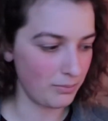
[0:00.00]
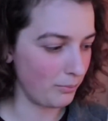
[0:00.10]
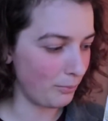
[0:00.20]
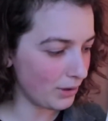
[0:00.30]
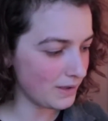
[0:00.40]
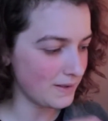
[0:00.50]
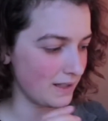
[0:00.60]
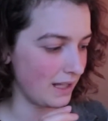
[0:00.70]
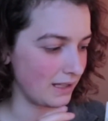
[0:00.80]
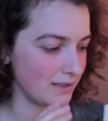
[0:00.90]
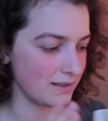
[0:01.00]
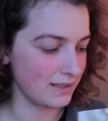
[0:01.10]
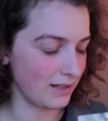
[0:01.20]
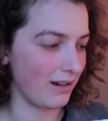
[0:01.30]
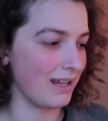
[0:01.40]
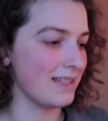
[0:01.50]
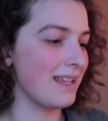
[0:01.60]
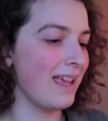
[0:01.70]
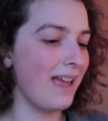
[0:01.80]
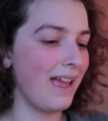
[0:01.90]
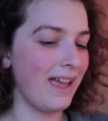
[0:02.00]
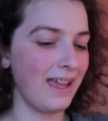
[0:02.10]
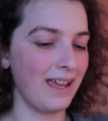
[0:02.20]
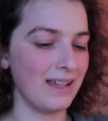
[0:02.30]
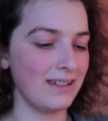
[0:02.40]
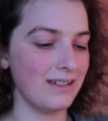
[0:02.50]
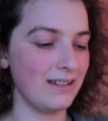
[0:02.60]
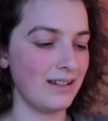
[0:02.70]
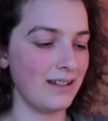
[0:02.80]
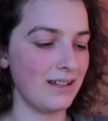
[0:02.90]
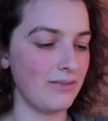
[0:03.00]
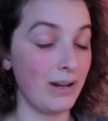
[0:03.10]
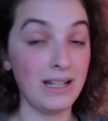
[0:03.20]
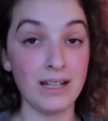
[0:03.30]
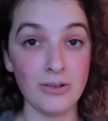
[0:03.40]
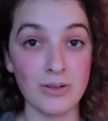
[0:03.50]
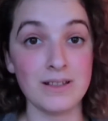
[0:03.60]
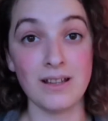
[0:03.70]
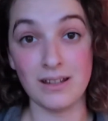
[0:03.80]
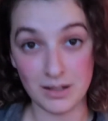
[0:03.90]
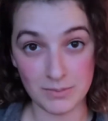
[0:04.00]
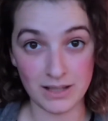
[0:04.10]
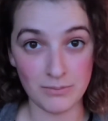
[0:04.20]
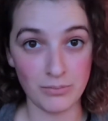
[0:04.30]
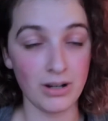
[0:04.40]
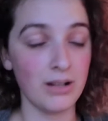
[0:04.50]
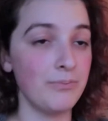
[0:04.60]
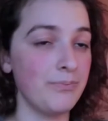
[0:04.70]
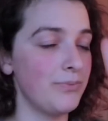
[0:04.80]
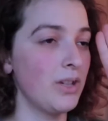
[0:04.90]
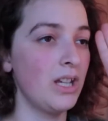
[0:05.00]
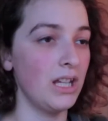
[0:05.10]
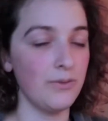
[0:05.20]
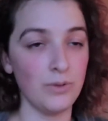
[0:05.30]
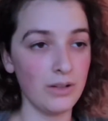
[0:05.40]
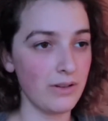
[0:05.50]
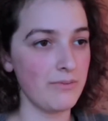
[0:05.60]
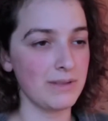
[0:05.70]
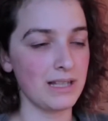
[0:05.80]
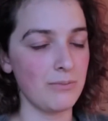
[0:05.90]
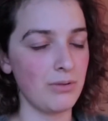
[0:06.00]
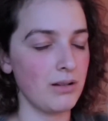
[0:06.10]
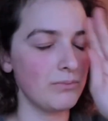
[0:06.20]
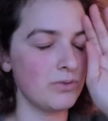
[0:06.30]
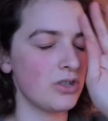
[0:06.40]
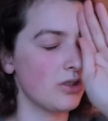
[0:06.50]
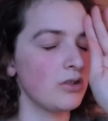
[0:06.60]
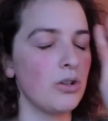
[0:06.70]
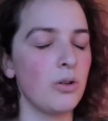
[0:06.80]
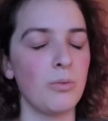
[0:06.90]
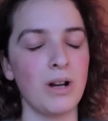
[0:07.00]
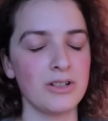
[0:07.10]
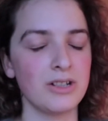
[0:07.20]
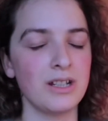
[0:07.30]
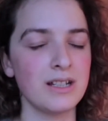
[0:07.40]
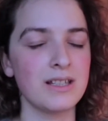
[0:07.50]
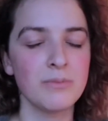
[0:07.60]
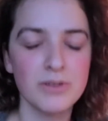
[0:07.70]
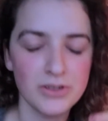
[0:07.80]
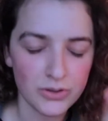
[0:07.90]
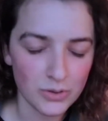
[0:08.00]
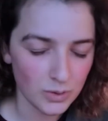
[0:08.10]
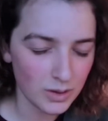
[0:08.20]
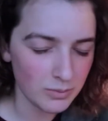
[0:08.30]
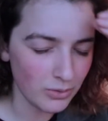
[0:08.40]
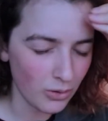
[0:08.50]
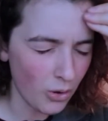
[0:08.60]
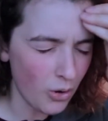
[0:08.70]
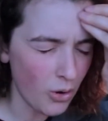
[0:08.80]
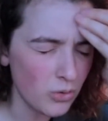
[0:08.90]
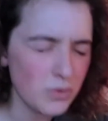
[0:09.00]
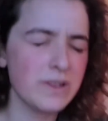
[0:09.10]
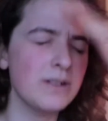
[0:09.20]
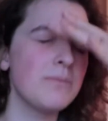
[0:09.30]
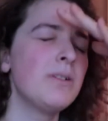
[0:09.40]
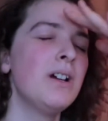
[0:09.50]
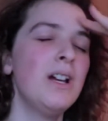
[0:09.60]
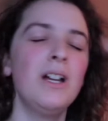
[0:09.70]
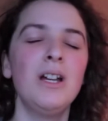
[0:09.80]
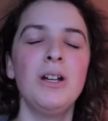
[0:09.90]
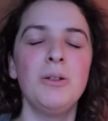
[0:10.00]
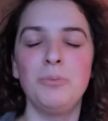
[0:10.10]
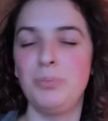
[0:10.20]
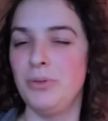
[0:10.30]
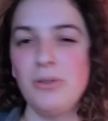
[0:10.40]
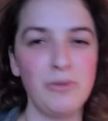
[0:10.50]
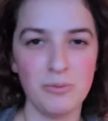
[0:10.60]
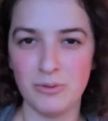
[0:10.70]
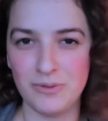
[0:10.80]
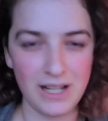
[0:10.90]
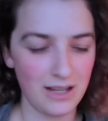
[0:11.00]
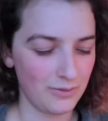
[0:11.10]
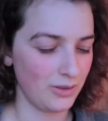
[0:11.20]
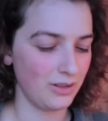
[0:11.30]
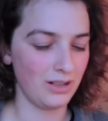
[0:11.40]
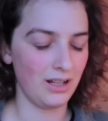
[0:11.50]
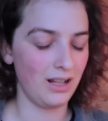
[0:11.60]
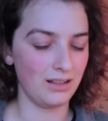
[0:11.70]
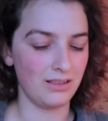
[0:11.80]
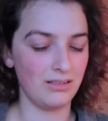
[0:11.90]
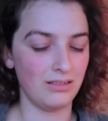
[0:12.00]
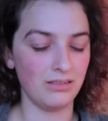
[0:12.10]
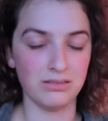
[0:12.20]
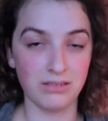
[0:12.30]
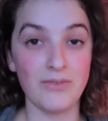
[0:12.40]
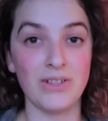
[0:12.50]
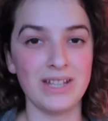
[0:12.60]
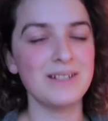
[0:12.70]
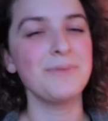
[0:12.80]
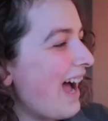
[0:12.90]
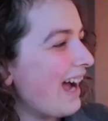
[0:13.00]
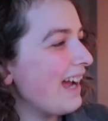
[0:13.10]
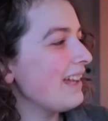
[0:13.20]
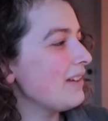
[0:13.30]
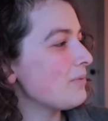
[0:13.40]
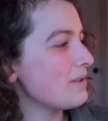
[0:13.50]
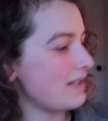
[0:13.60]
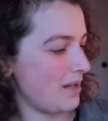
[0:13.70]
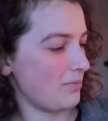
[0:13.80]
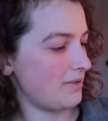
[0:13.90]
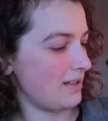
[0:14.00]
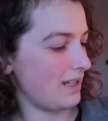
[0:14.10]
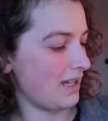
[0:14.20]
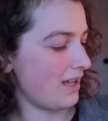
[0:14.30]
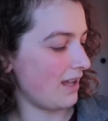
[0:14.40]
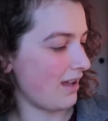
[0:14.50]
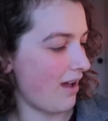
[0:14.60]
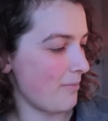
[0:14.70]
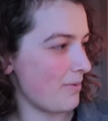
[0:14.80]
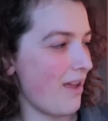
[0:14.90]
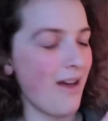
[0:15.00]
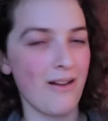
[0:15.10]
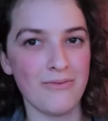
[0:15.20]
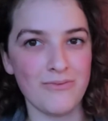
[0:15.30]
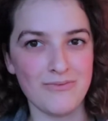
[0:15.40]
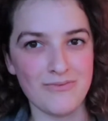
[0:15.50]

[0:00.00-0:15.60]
books and series, and right now it's on Amazon Prime. If you have Amazon Prime, just go watch it. It is the most adorable, wholesome, beautiful movie ever. I love it. I was able to get a copy of